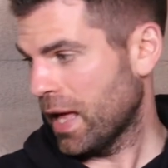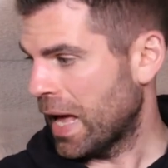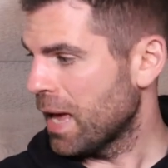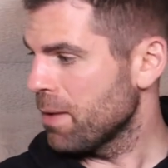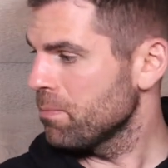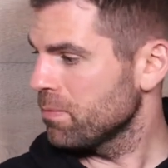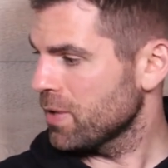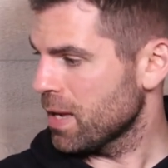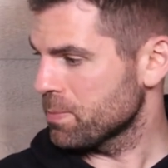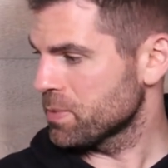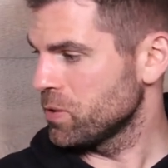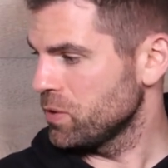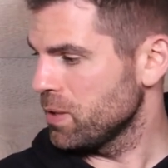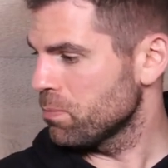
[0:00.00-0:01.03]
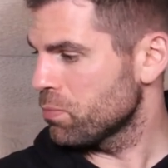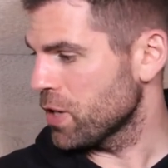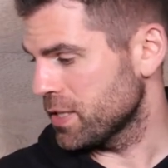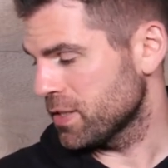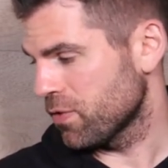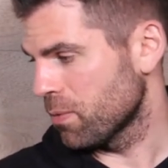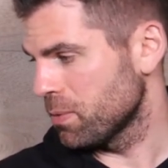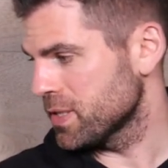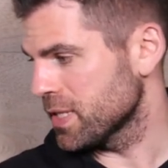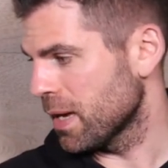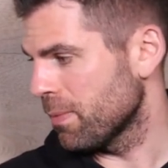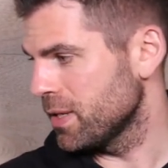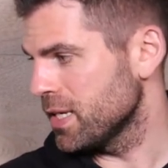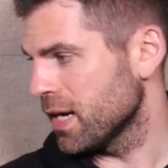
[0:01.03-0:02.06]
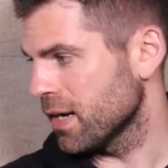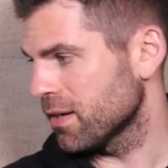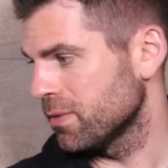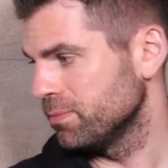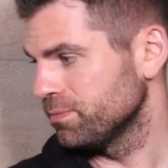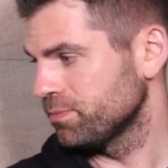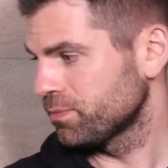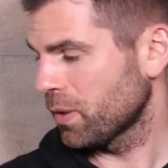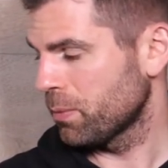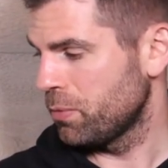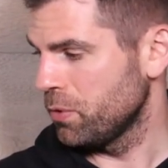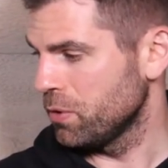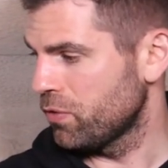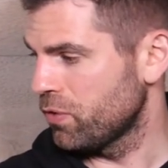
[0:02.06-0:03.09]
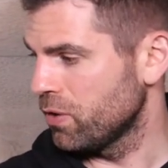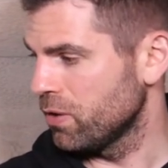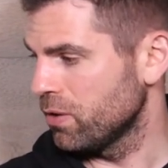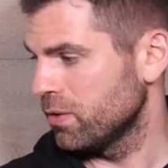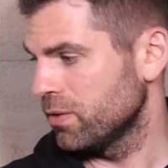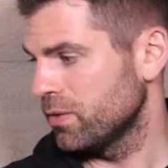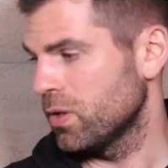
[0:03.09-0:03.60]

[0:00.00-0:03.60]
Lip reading: I'm absolutely impressed from this Armagnac, beautiful